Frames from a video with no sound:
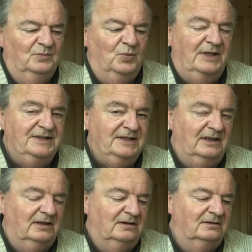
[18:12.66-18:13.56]
weighty
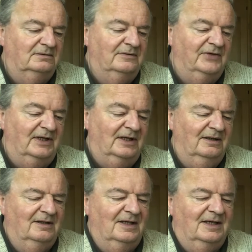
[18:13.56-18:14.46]
little thing,
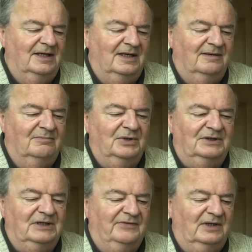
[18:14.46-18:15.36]

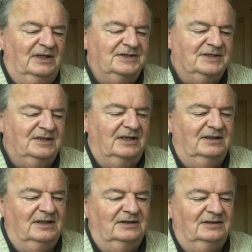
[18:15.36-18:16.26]
but nevertheless
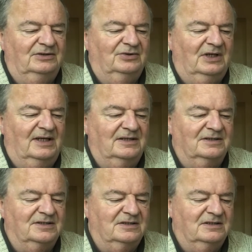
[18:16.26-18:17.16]
a good
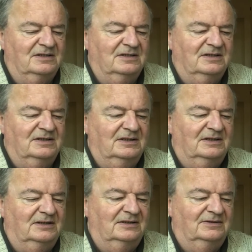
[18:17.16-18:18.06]
lens.
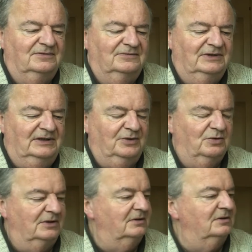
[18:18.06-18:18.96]
Really
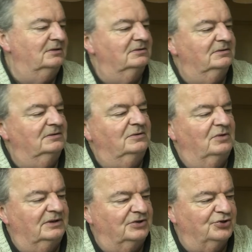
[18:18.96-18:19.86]

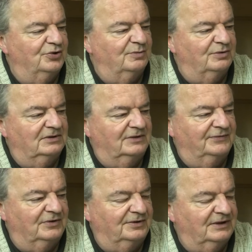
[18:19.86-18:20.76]
quite enjoyable. I'd
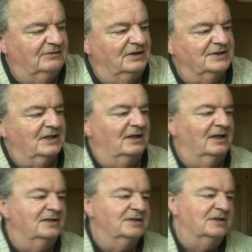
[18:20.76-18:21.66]
forgotten how nice that
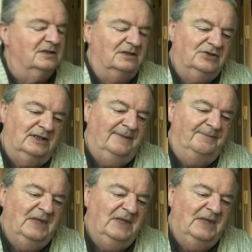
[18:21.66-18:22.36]
lens is, actually.